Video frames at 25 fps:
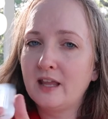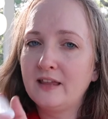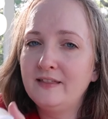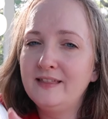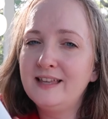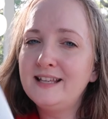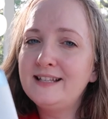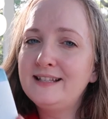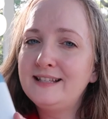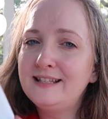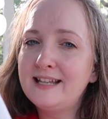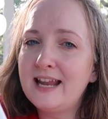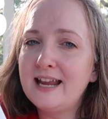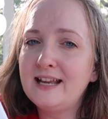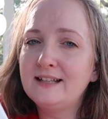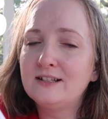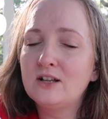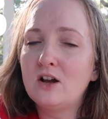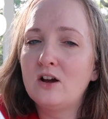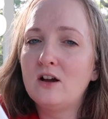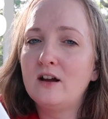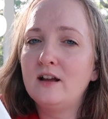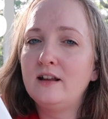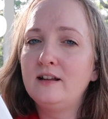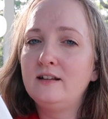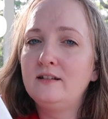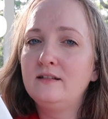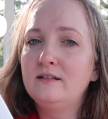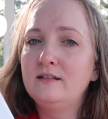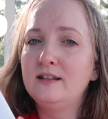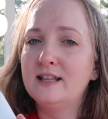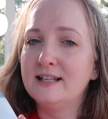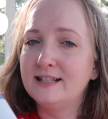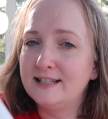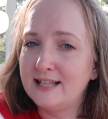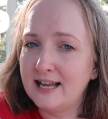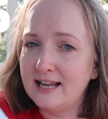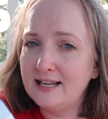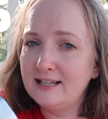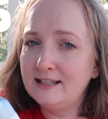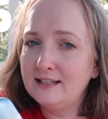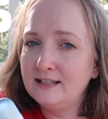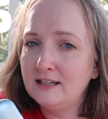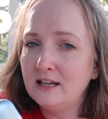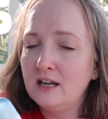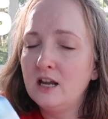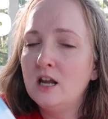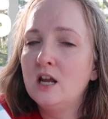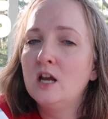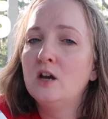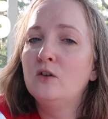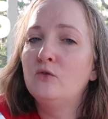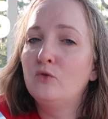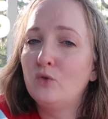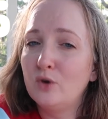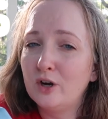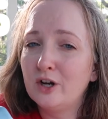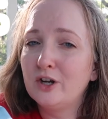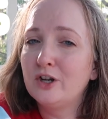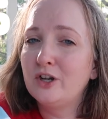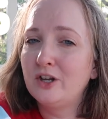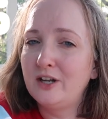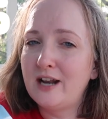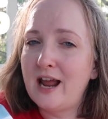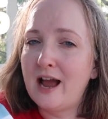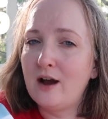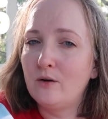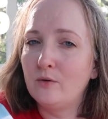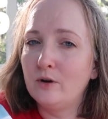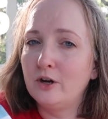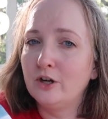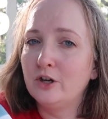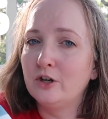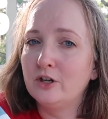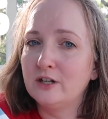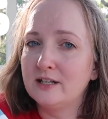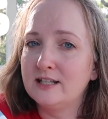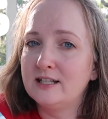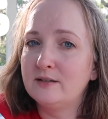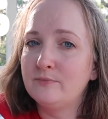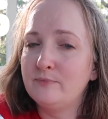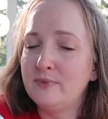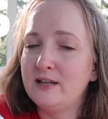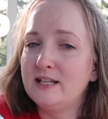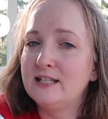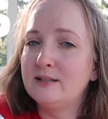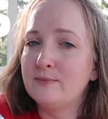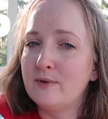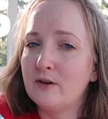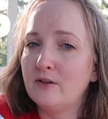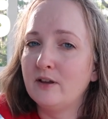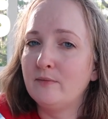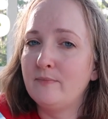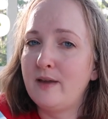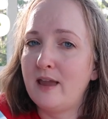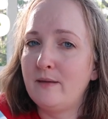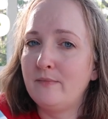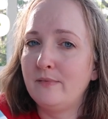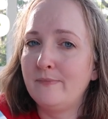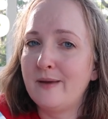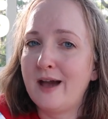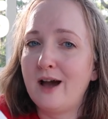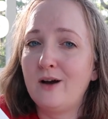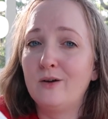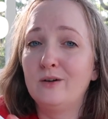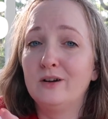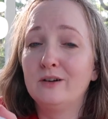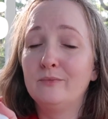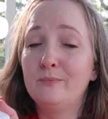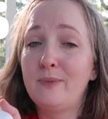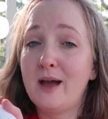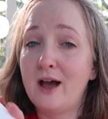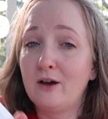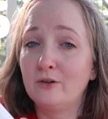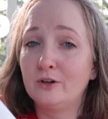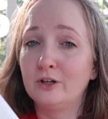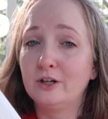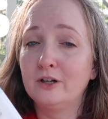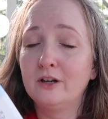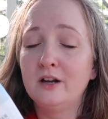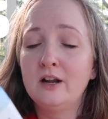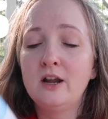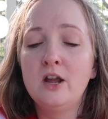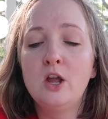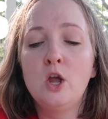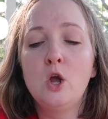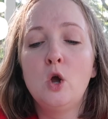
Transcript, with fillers: This stays on the scent for a good hour you're going to be smelling baby powder,